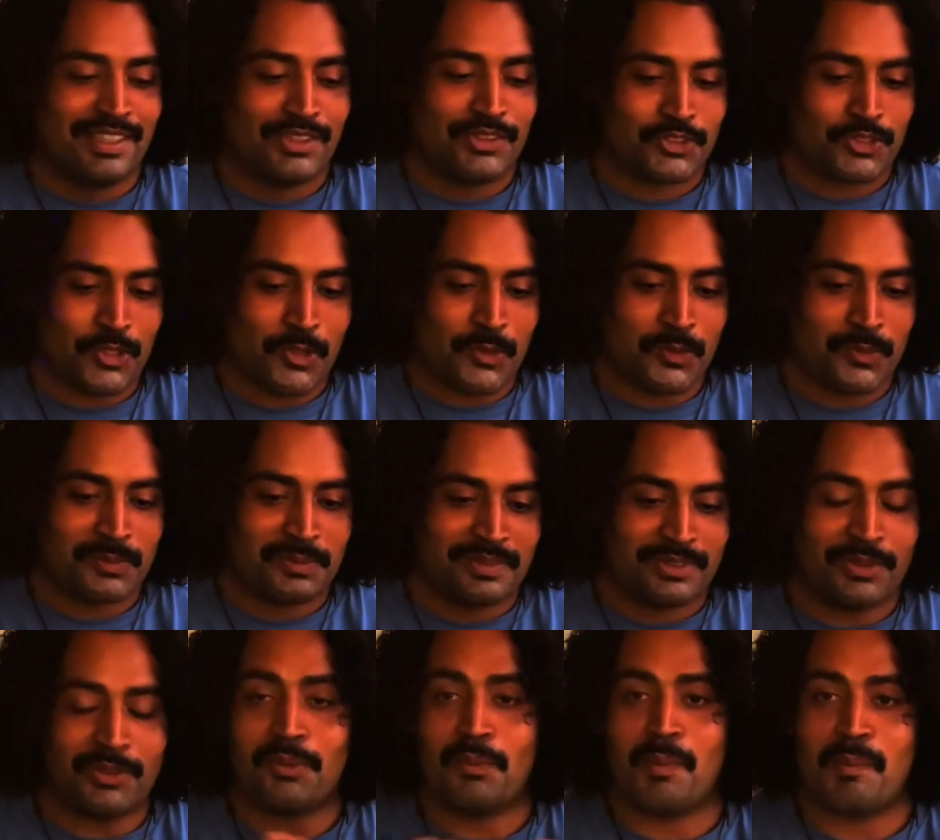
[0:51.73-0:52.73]
So
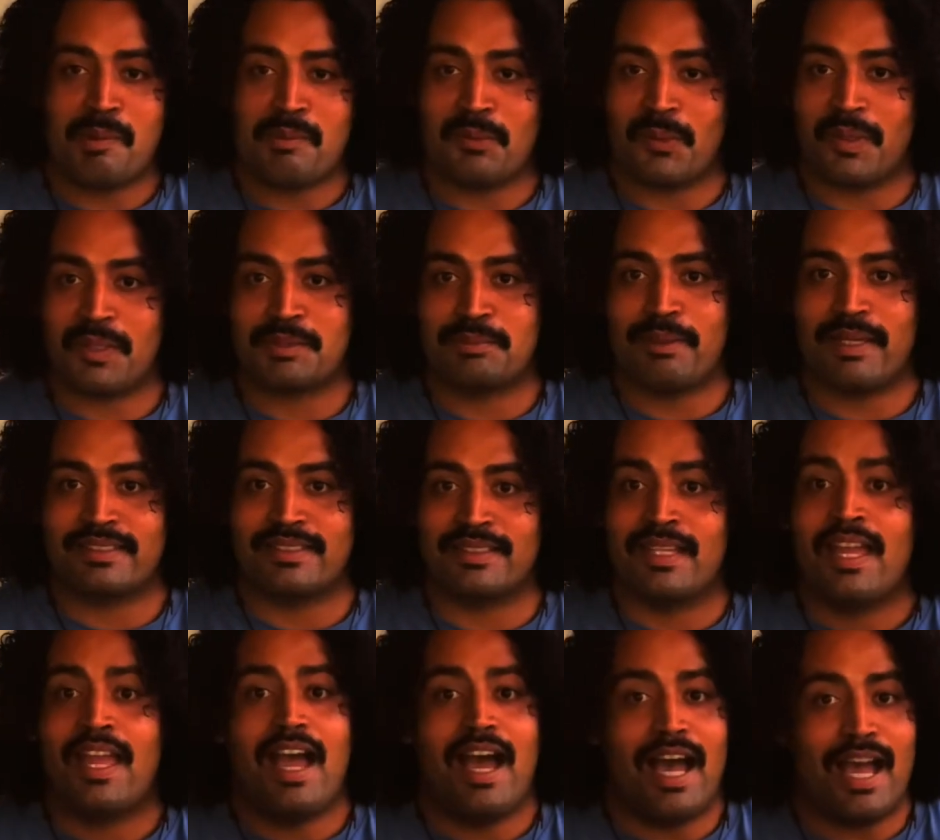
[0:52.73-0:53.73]
don't know what people were expecting.
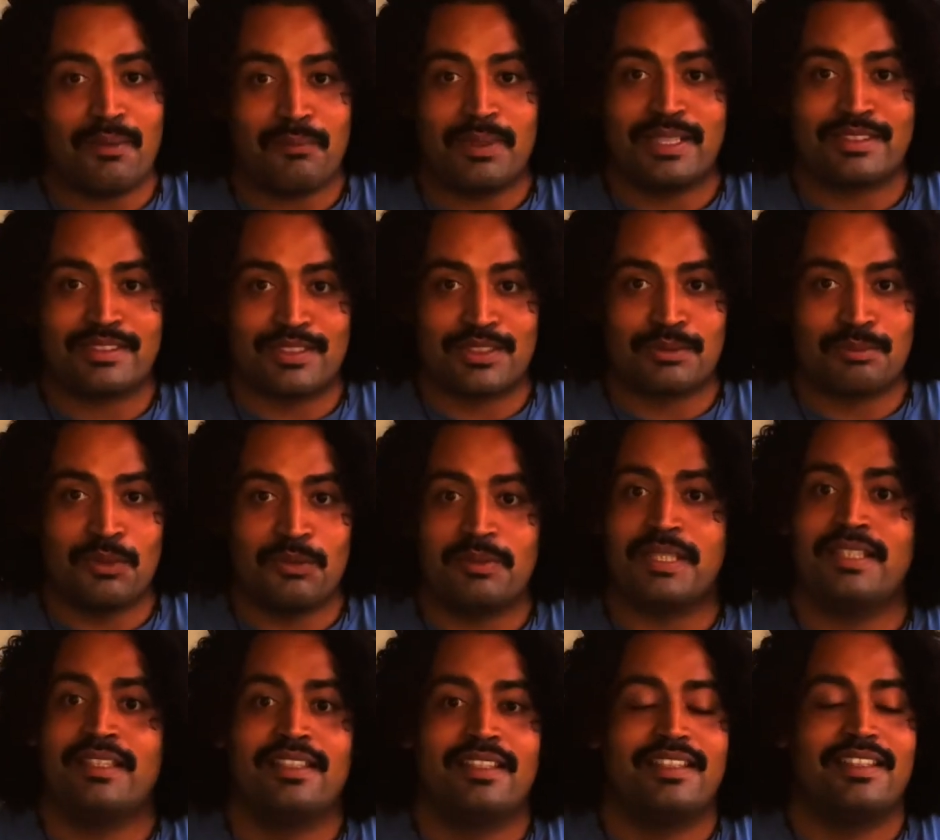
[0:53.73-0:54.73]
I went into this
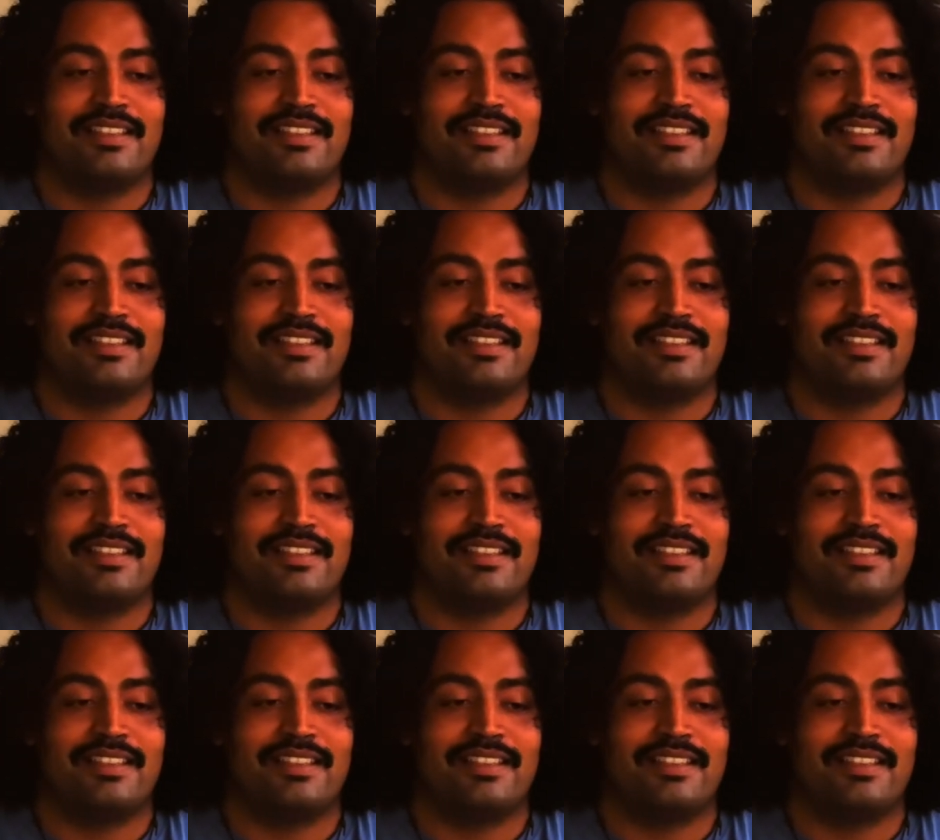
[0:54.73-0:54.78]
movie